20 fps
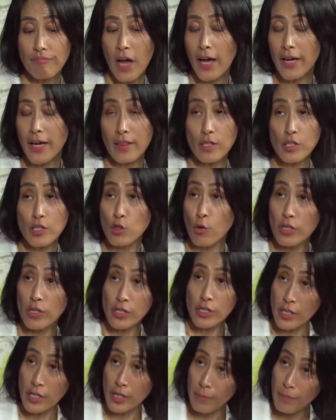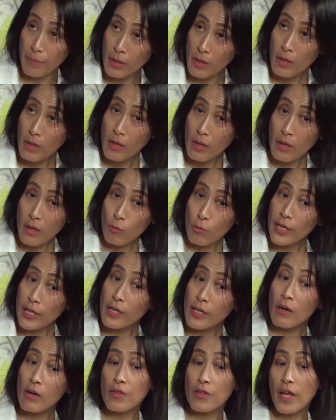not in the short term.
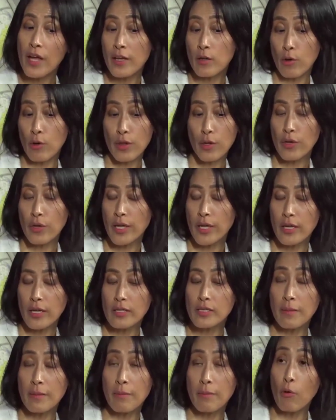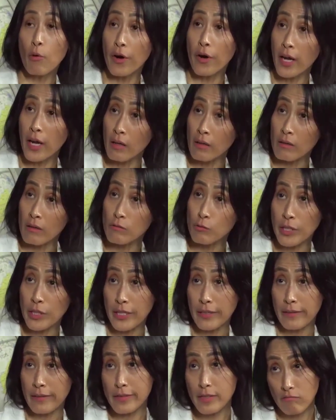We know that North Korea is importing
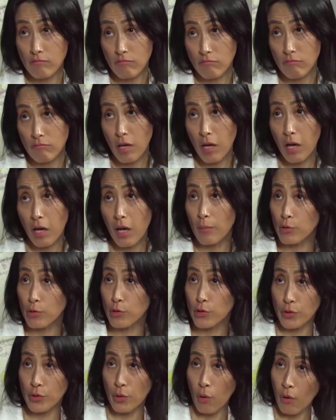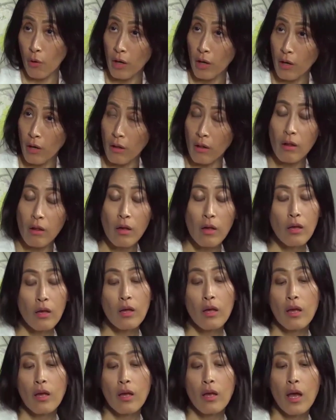wheat, um, crude oil,
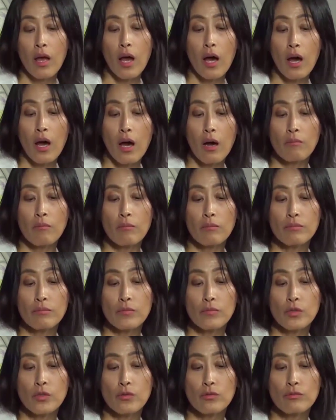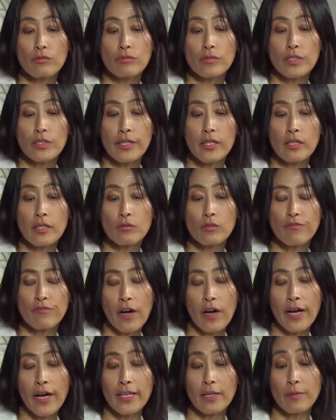um, you know,
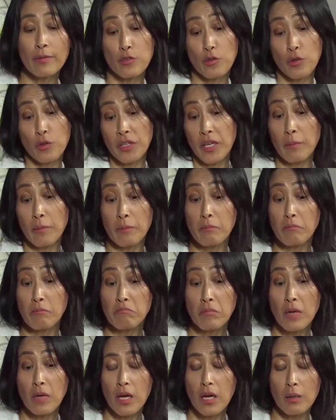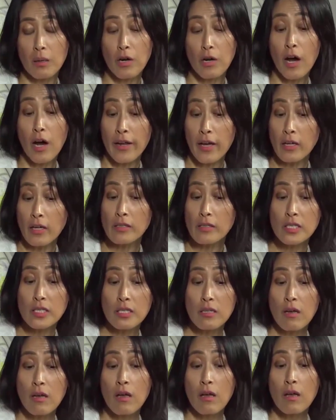refined petroleum uh,
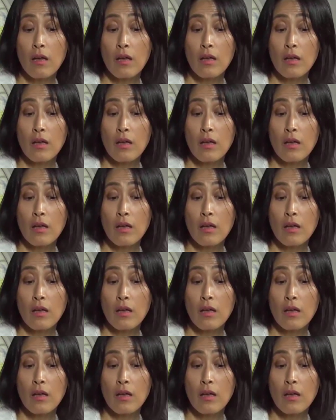products.